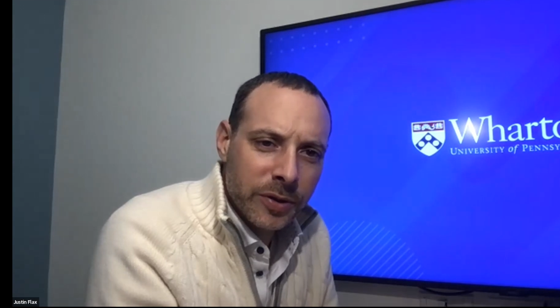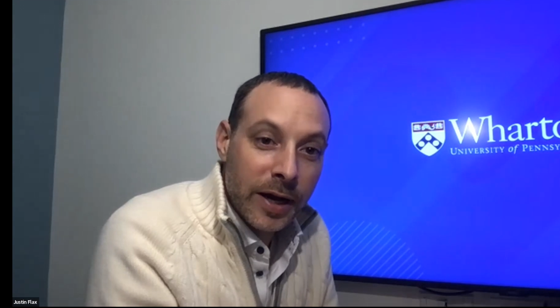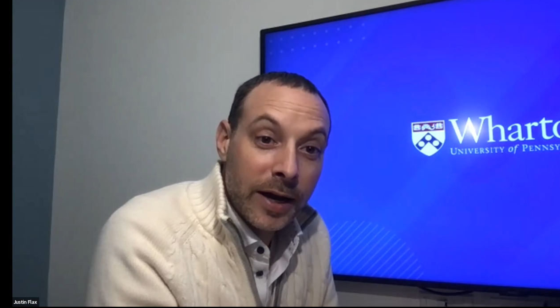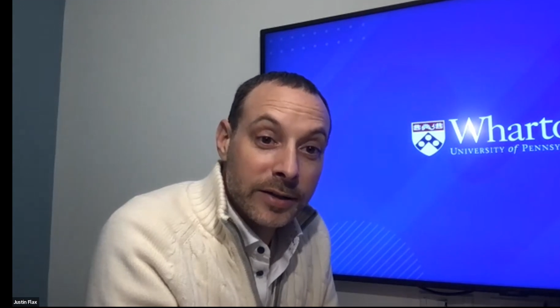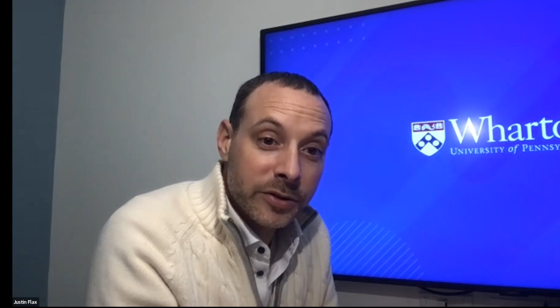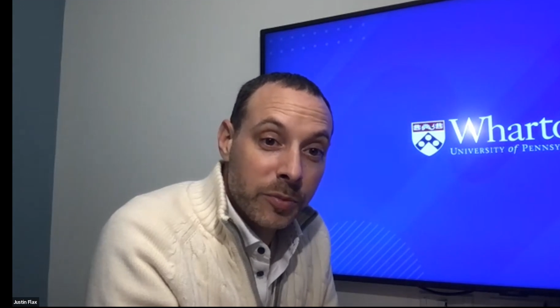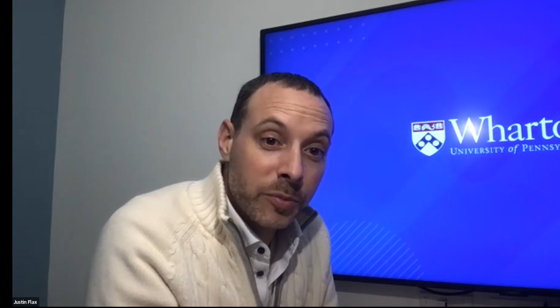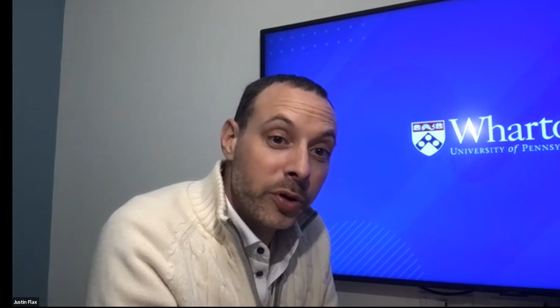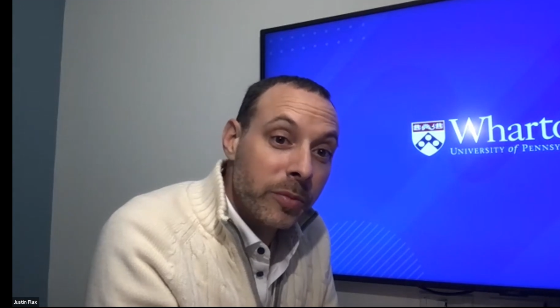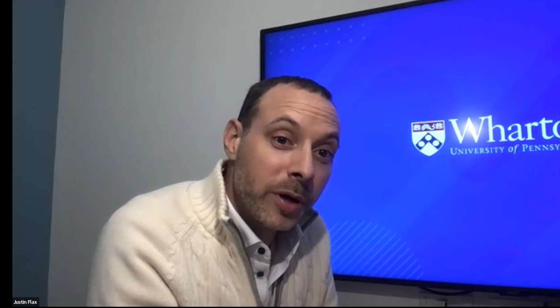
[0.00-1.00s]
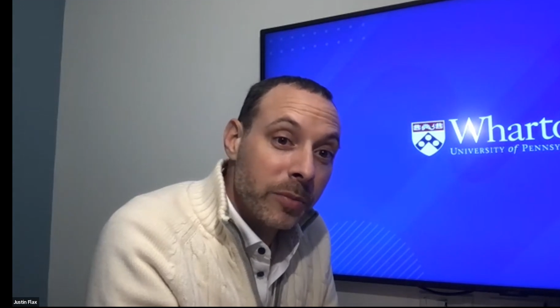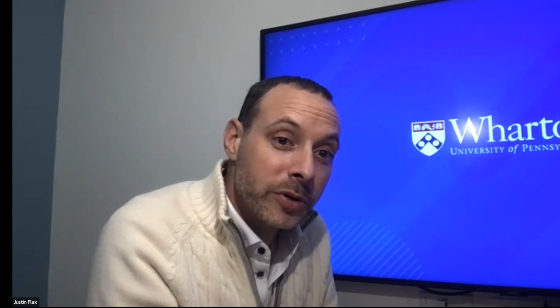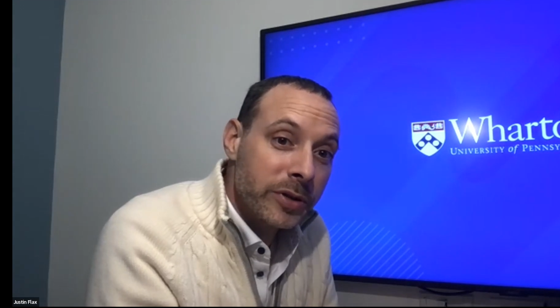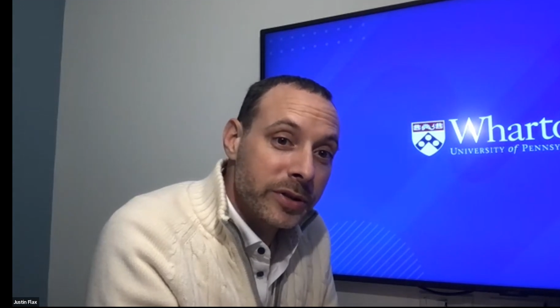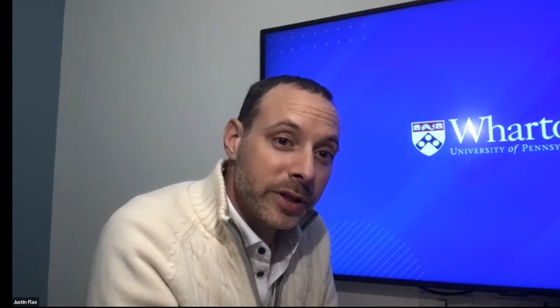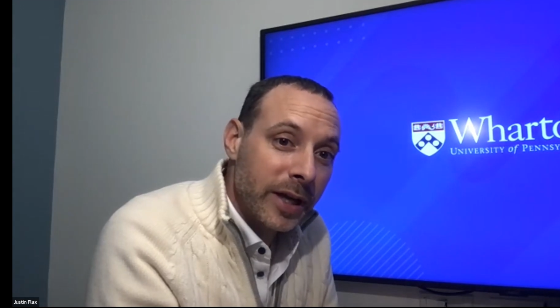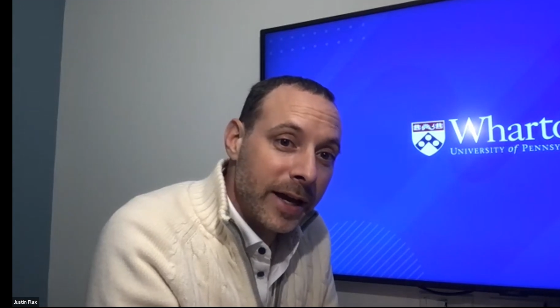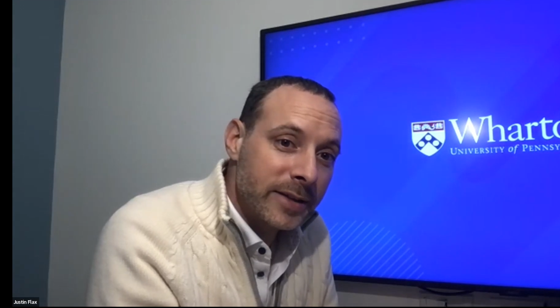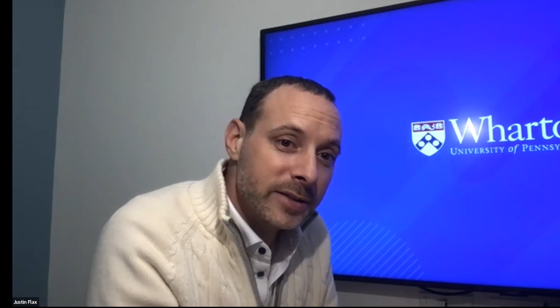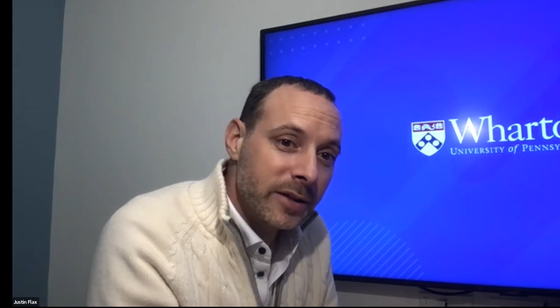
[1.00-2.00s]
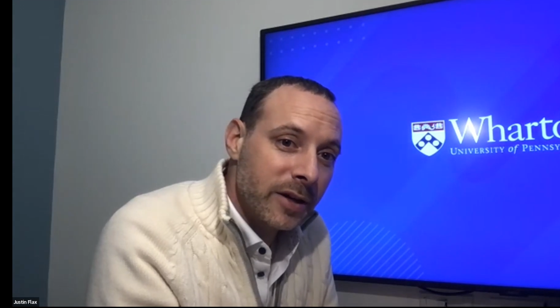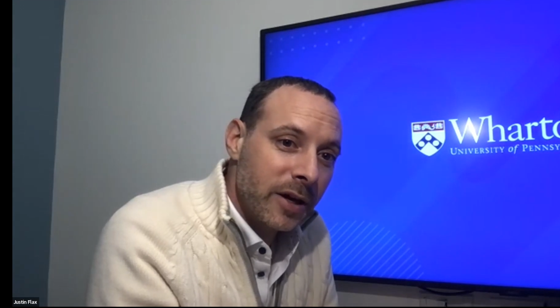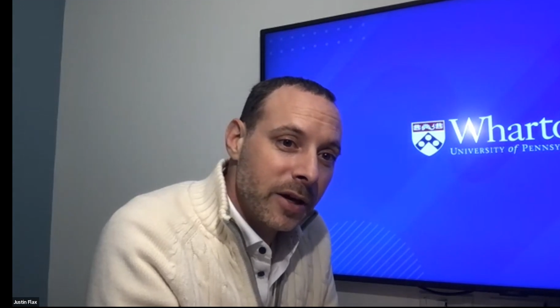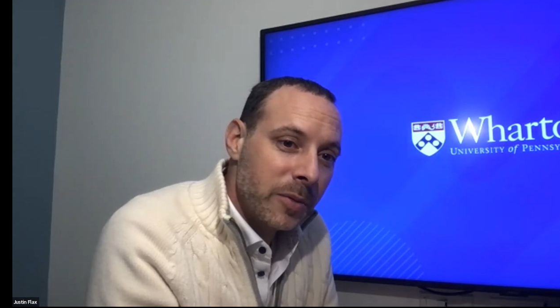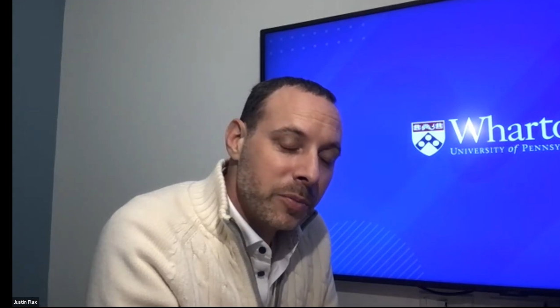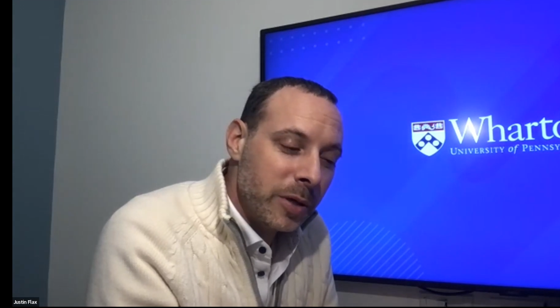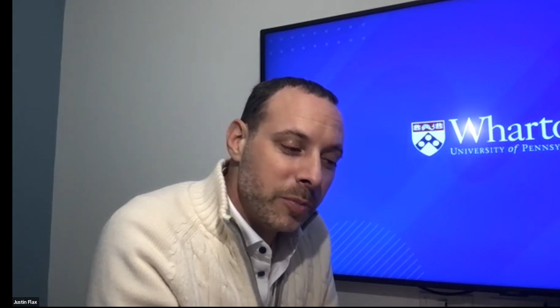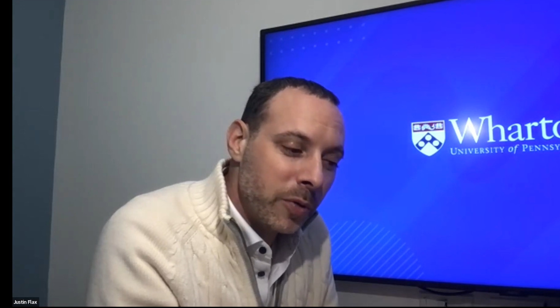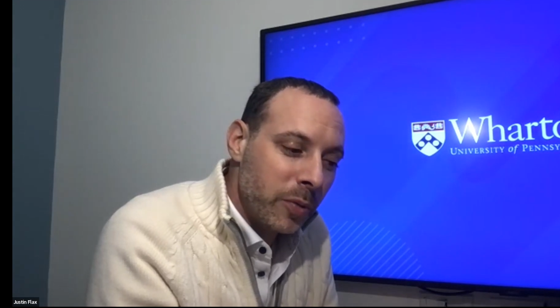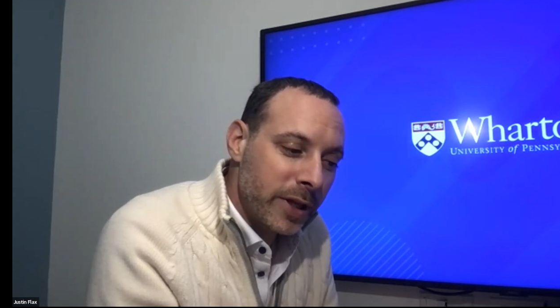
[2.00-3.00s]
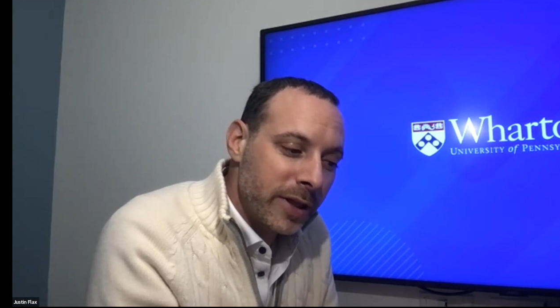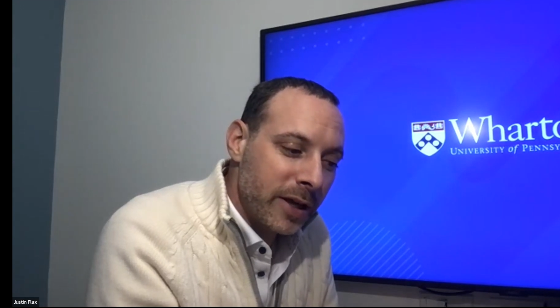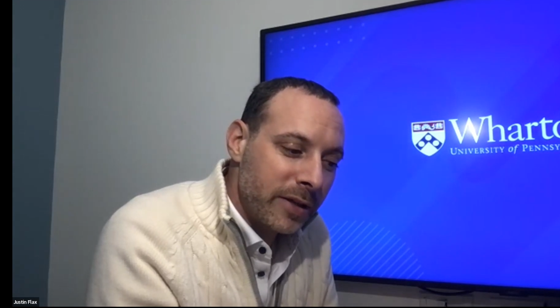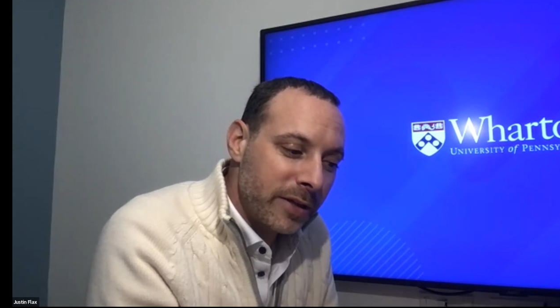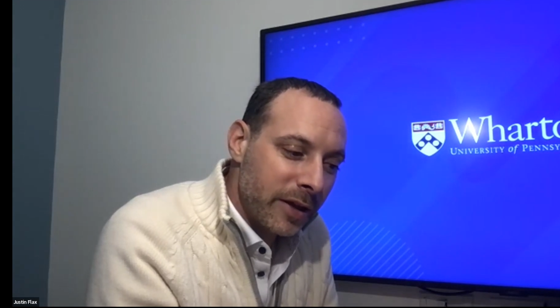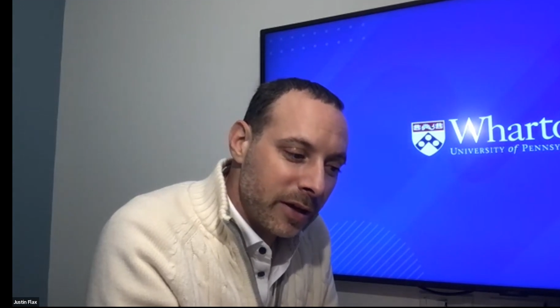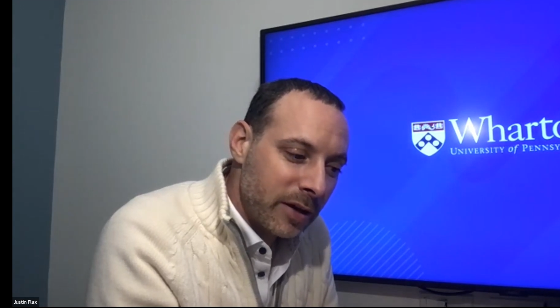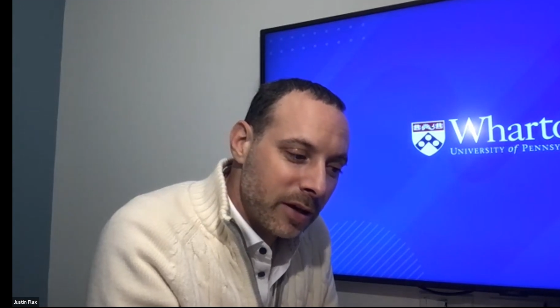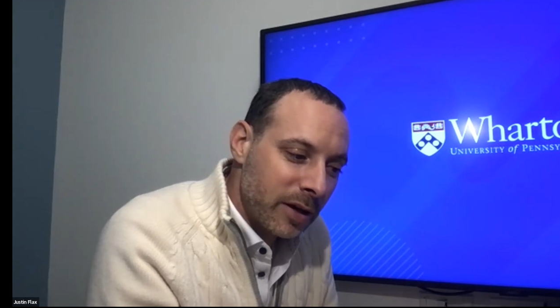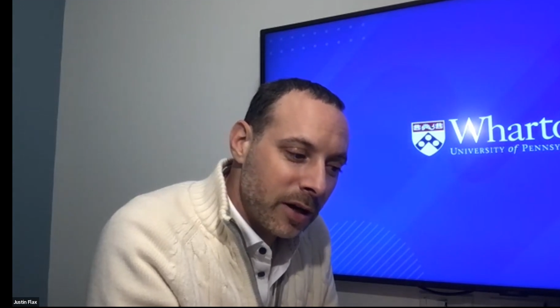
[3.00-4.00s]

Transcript: or ask your board members and ask people what they think.